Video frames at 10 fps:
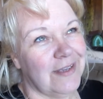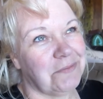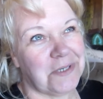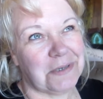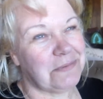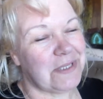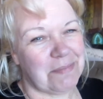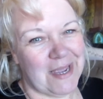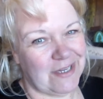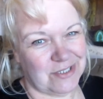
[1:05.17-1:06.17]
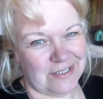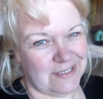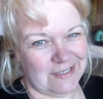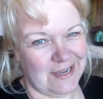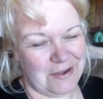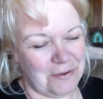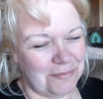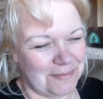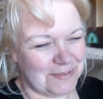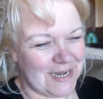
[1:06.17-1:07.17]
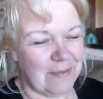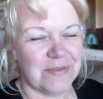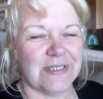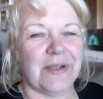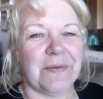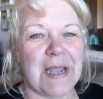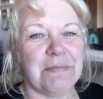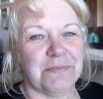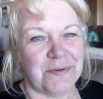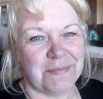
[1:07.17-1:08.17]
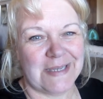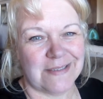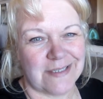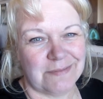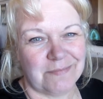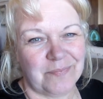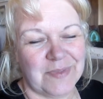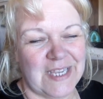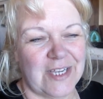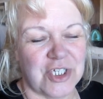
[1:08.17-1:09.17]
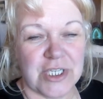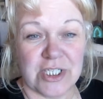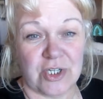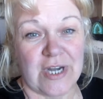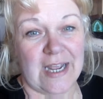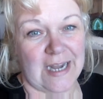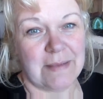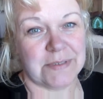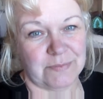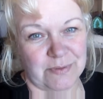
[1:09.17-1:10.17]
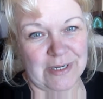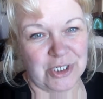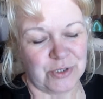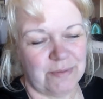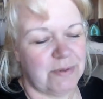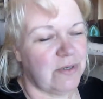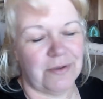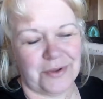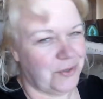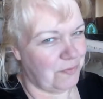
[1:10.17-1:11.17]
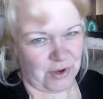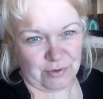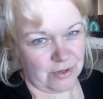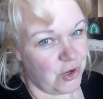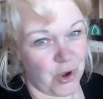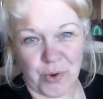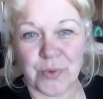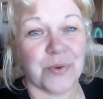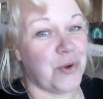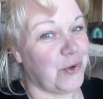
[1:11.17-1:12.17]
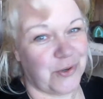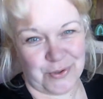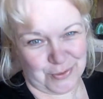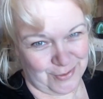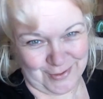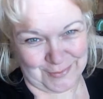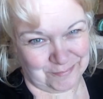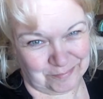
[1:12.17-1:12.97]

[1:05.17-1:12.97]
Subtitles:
We don't want the pages, yeah, ripped up. So a couple more months and yeah, she sits on our laps and we read it to her, but not on her own. No, no, no, no, no, no.